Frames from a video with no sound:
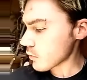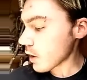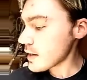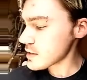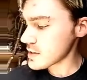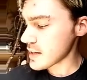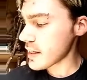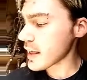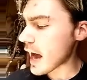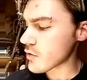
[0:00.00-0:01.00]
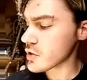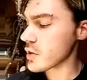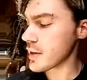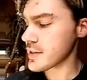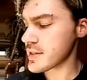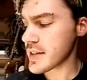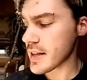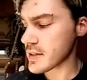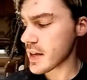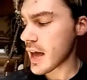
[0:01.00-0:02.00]
rises in the afternoon and
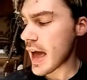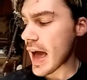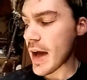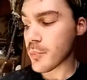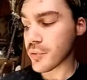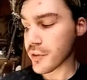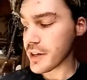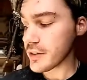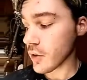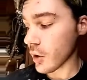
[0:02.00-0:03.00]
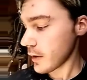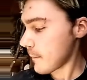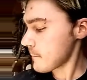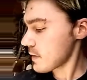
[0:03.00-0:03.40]
sets at pre-dawn.